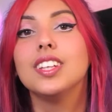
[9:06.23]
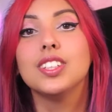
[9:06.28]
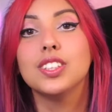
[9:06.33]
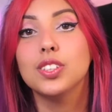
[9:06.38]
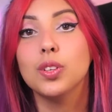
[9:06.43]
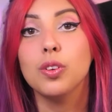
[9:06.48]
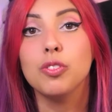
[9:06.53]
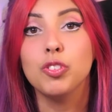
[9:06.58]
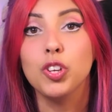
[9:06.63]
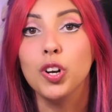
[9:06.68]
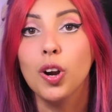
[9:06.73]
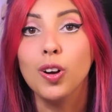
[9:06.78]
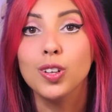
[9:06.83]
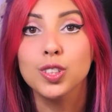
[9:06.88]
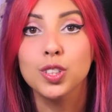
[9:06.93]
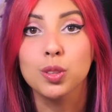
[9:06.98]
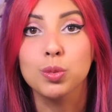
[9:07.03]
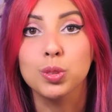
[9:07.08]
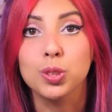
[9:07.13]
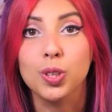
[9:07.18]
So if you're
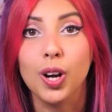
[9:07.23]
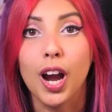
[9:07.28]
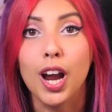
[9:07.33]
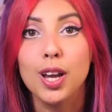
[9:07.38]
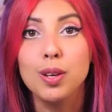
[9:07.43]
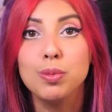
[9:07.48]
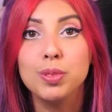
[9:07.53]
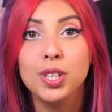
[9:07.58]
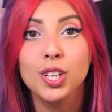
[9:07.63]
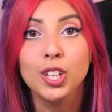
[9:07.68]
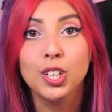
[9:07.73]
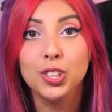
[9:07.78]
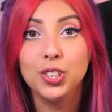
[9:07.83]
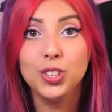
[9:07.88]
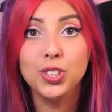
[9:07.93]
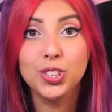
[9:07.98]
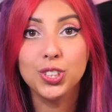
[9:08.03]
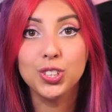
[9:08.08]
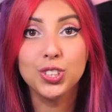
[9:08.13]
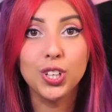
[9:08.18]
not subscribed,
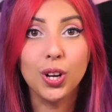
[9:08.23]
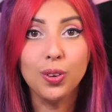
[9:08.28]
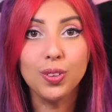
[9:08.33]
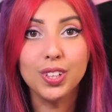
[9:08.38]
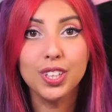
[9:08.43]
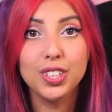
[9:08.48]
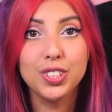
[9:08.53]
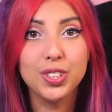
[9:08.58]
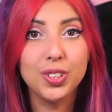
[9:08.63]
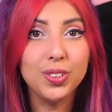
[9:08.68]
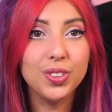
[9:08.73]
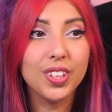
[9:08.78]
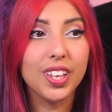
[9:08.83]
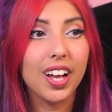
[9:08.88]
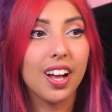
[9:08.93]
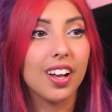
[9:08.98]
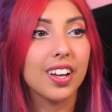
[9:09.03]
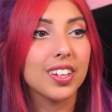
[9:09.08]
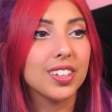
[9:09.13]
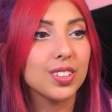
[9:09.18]
you should totally do
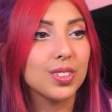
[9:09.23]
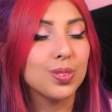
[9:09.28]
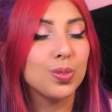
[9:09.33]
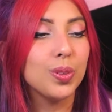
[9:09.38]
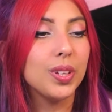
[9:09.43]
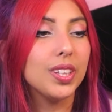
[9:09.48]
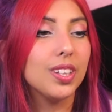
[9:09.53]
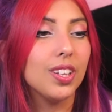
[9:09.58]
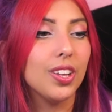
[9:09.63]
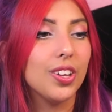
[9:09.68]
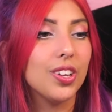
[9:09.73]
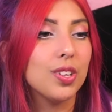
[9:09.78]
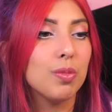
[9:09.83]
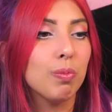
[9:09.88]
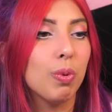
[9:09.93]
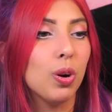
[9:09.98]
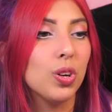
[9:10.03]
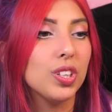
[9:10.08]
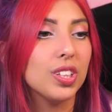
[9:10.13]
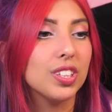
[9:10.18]
that because we learn
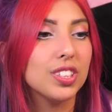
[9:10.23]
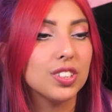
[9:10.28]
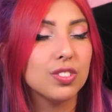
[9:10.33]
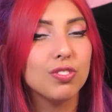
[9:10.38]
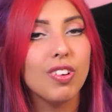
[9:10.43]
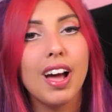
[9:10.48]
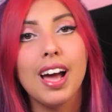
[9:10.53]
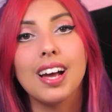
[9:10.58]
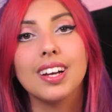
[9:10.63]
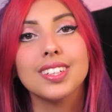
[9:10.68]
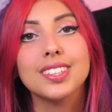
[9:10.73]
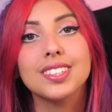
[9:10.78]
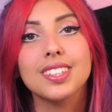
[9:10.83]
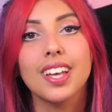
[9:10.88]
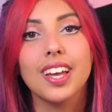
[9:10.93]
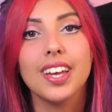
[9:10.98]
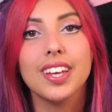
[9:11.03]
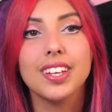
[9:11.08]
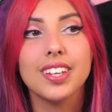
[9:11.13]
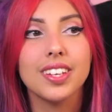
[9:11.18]
pointless facts
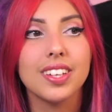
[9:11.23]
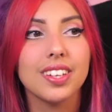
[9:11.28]
like